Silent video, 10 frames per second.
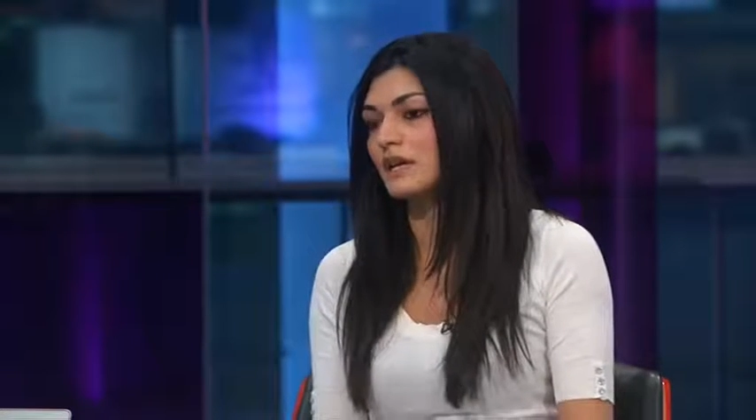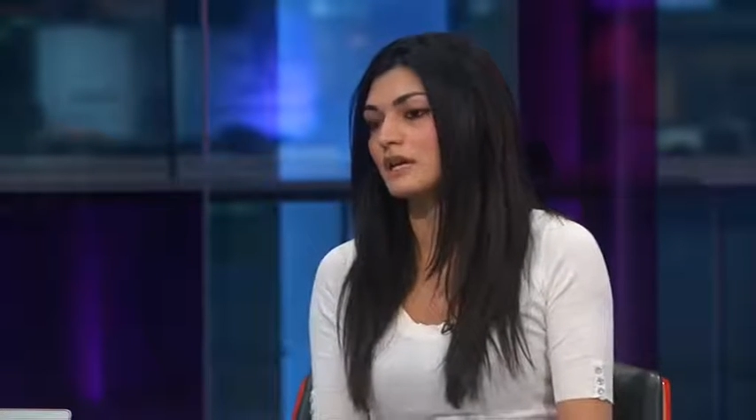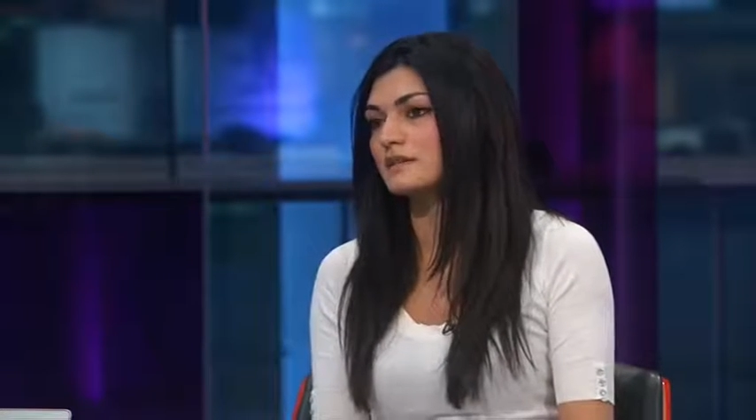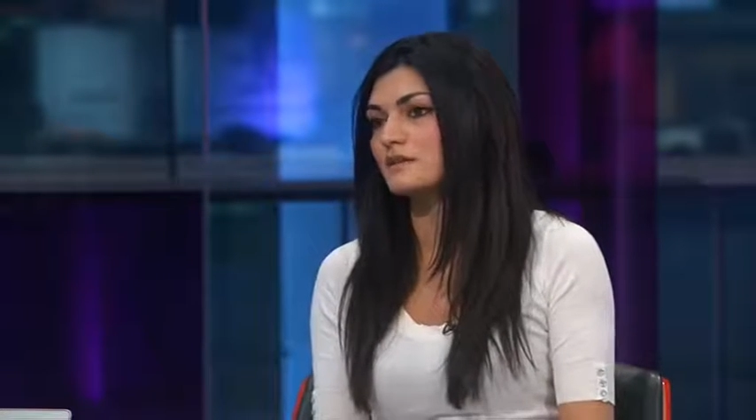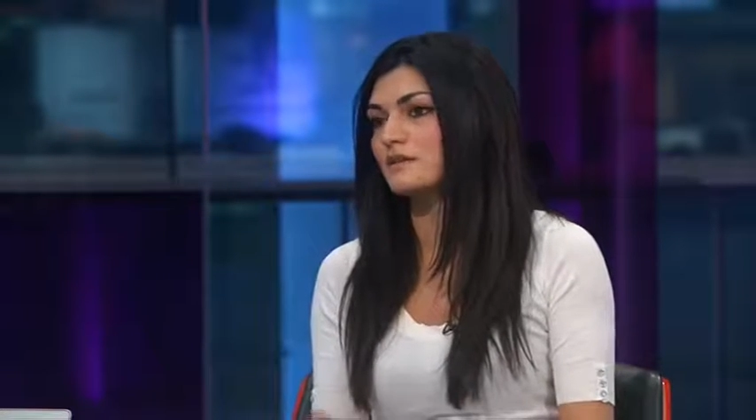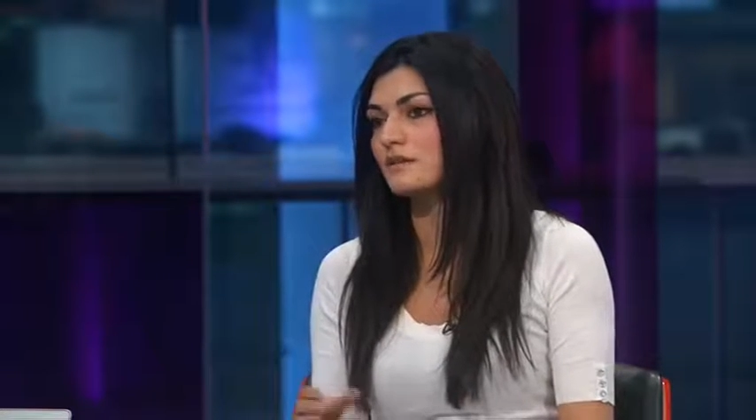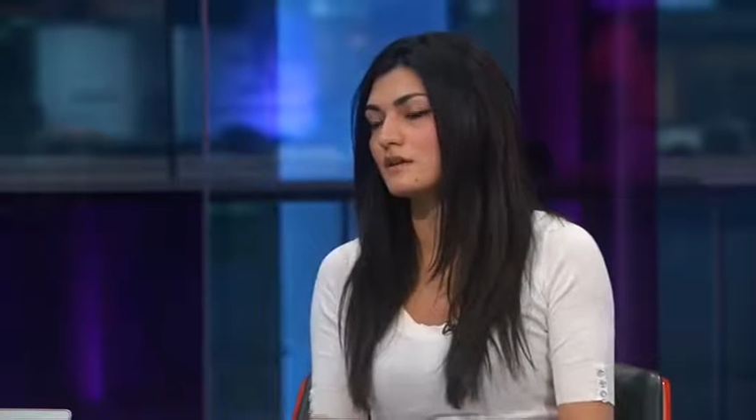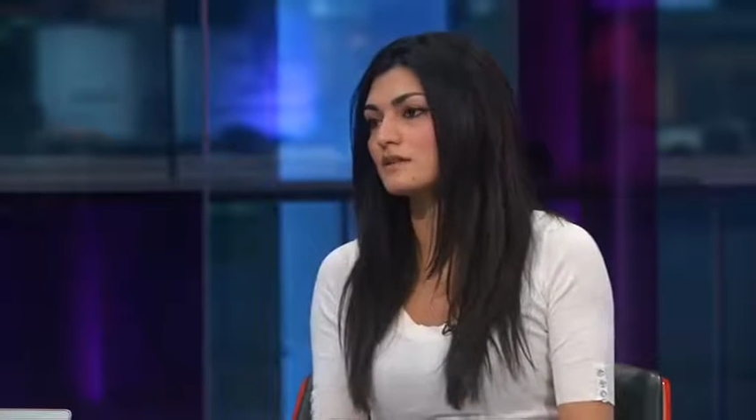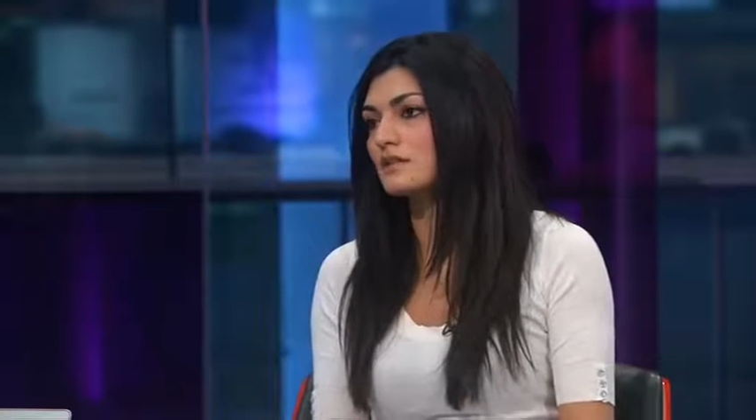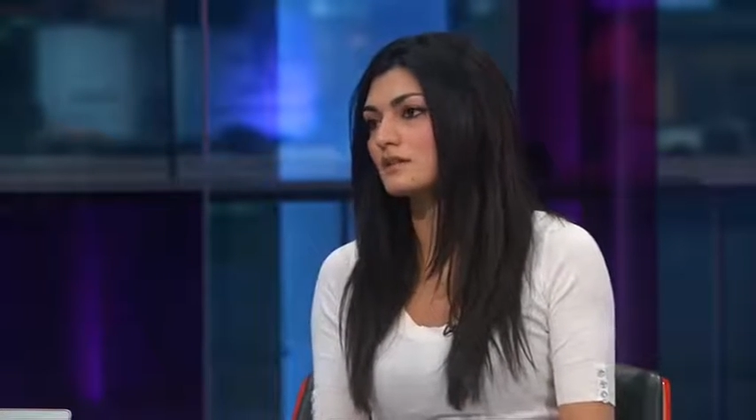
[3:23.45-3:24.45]
is the
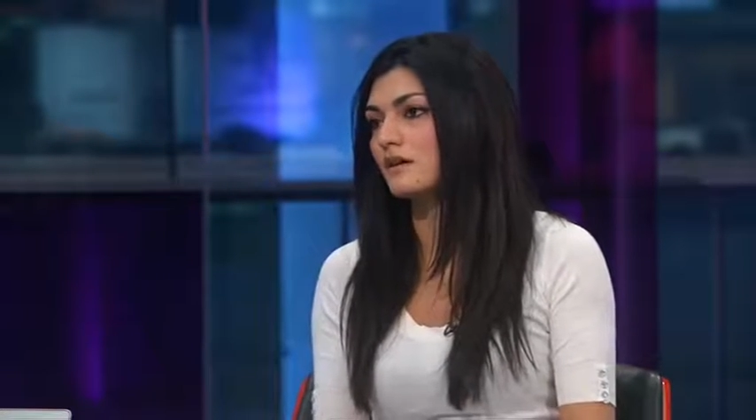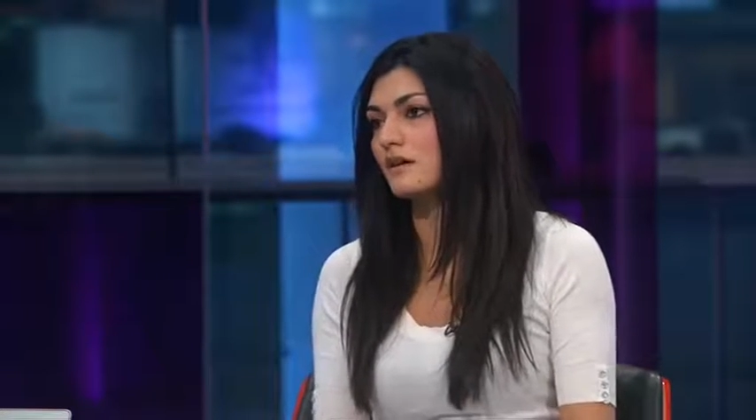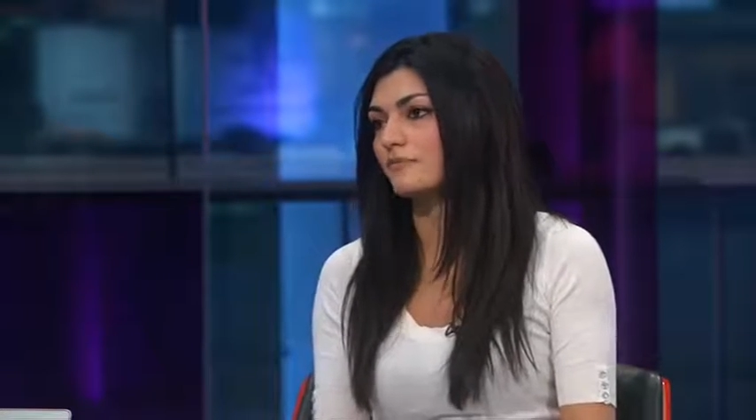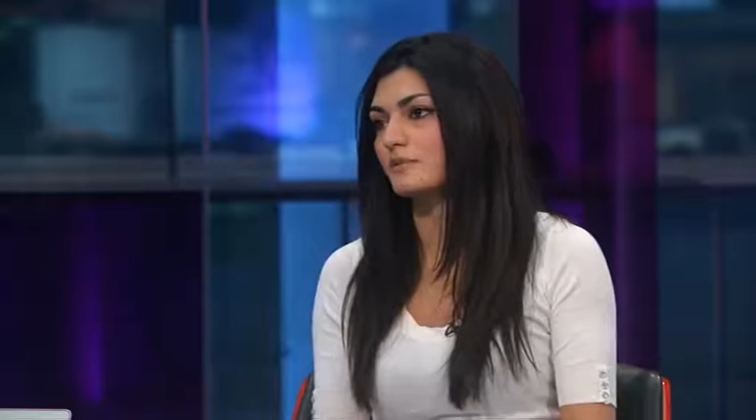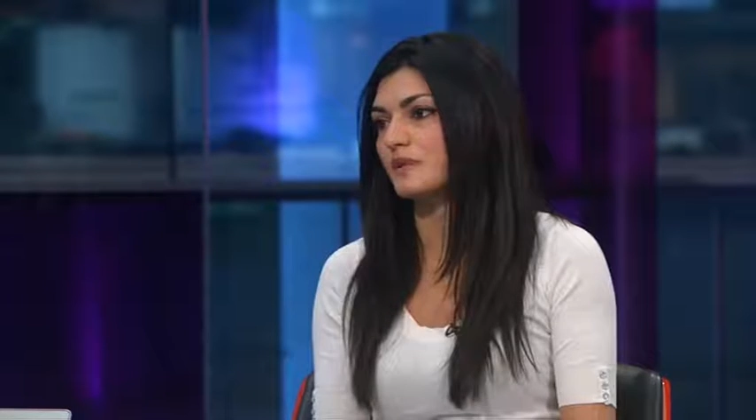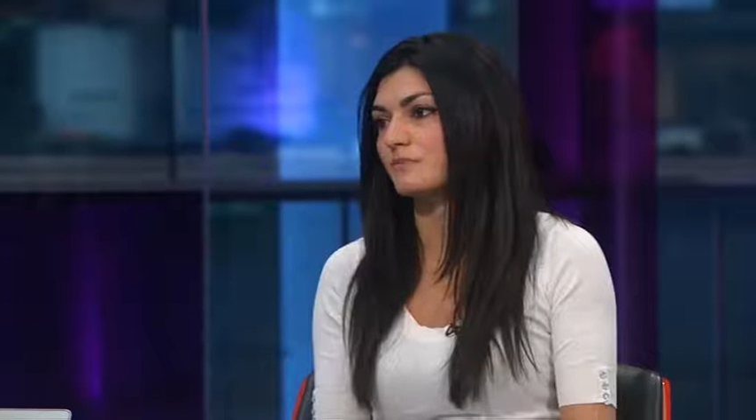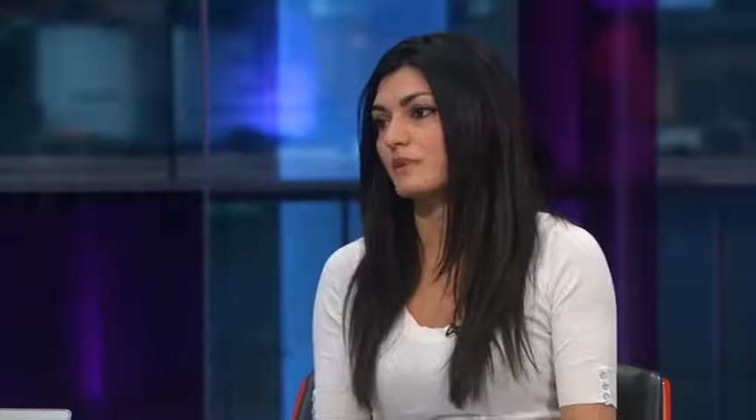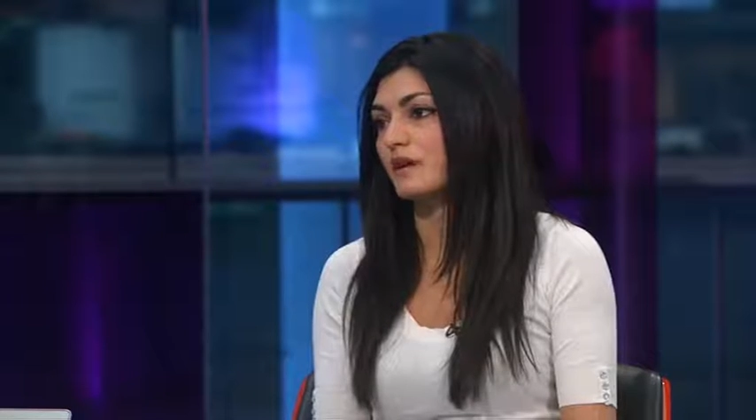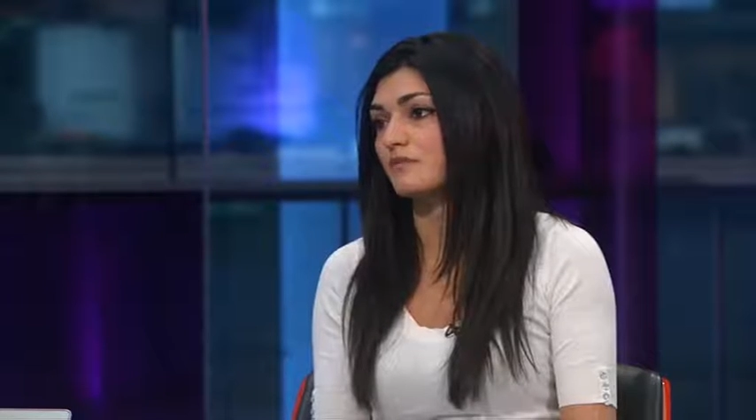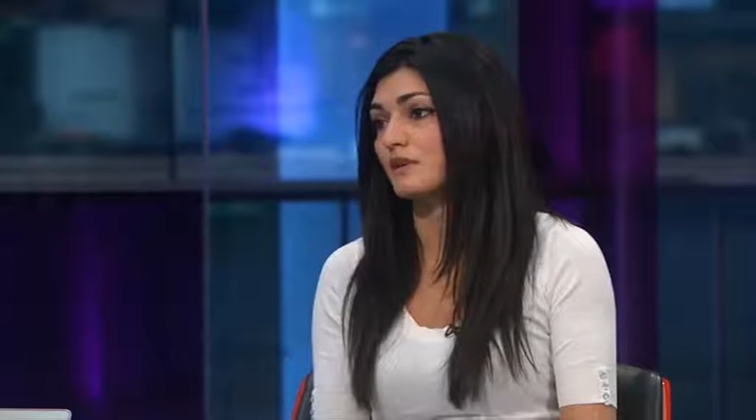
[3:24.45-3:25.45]
13.5%
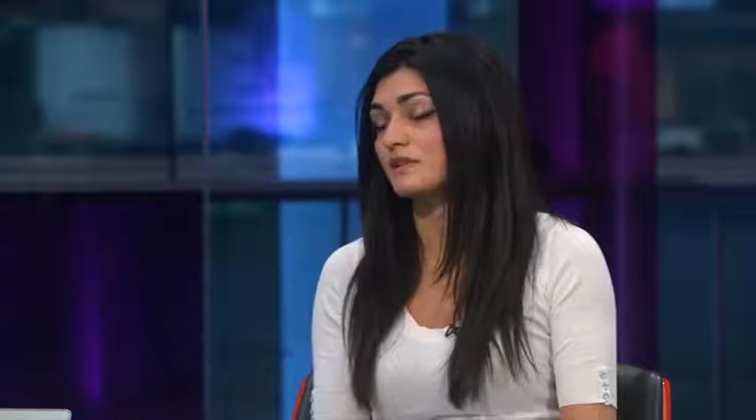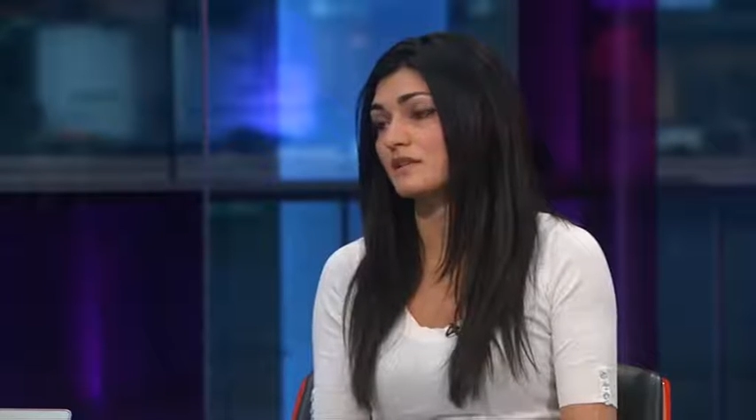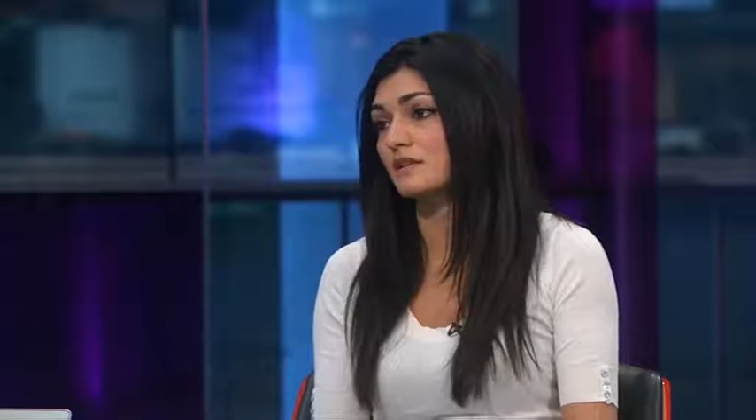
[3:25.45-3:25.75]
pay rise is